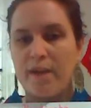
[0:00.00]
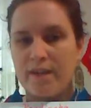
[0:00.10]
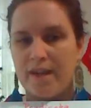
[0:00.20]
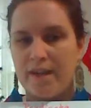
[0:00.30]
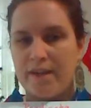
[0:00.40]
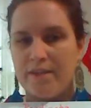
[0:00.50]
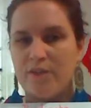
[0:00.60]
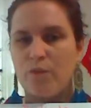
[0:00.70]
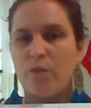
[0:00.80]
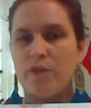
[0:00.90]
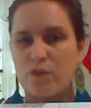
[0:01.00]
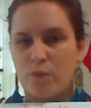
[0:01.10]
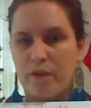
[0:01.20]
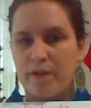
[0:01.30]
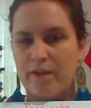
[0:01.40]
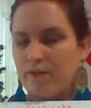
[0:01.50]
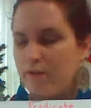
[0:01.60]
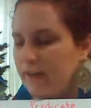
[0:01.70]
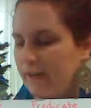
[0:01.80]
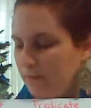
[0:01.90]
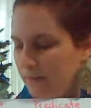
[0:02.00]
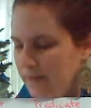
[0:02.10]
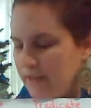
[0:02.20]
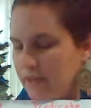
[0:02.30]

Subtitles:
kind, which one, or how many.